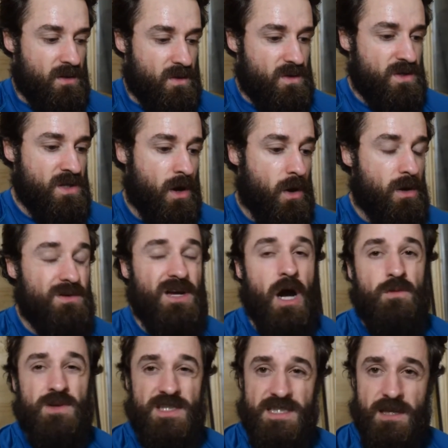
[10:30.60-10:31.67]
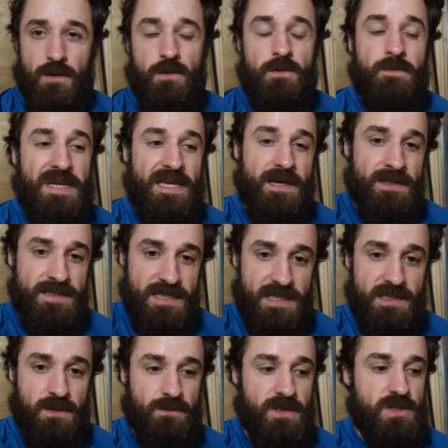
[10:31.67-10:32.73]
you know, I would still be
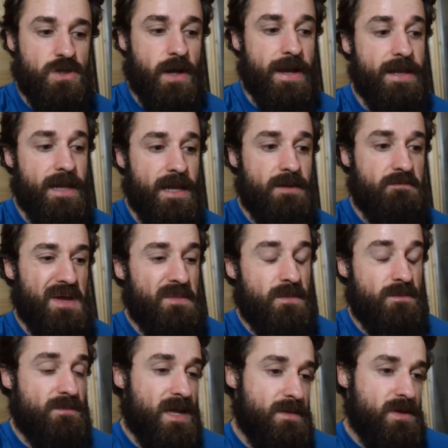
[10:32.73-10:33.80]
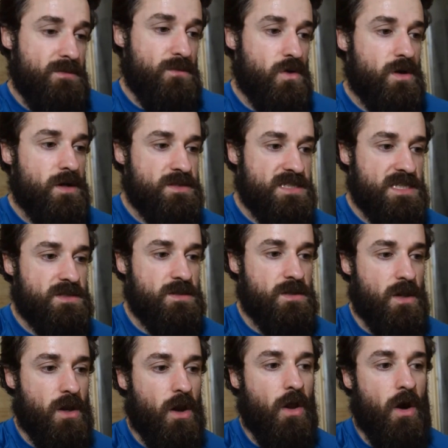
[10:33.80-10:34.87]
consistent with training, maybe more consistent
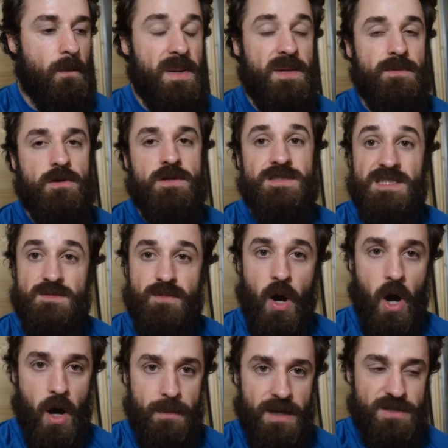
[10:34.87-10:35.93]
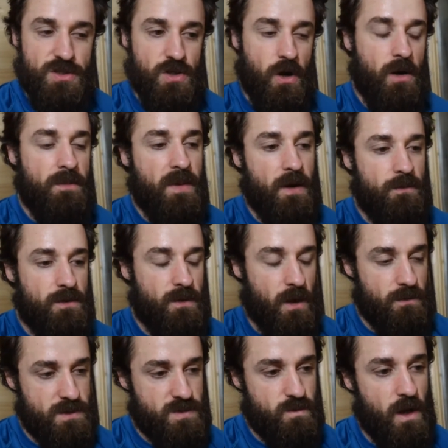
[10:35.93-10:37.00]
than a lot of people because it's part of my job. I
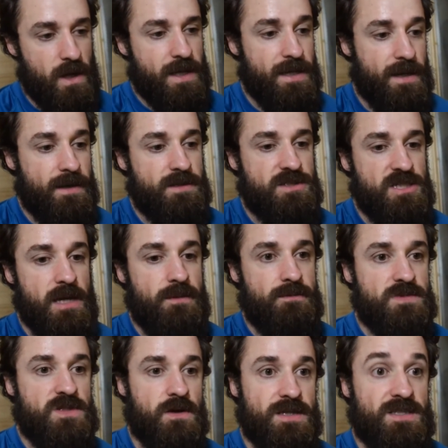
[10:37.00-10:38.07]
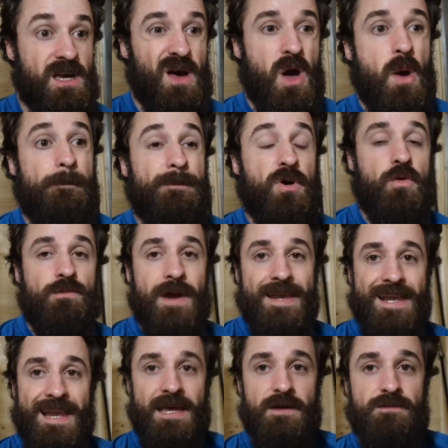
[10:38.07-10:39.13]
was working in a gym, so it's more
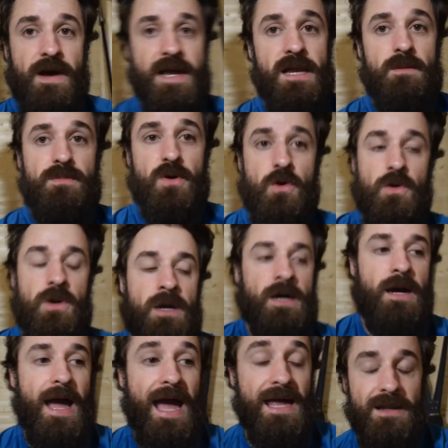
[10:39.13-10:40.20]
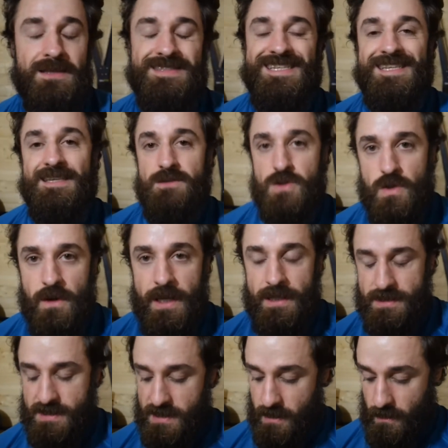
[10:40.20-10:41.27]
readily available, and I did enjoy
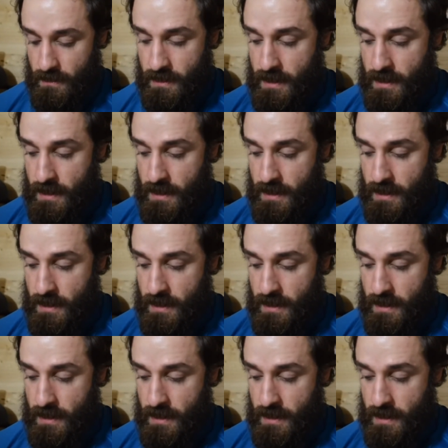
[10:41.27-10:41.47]
it still.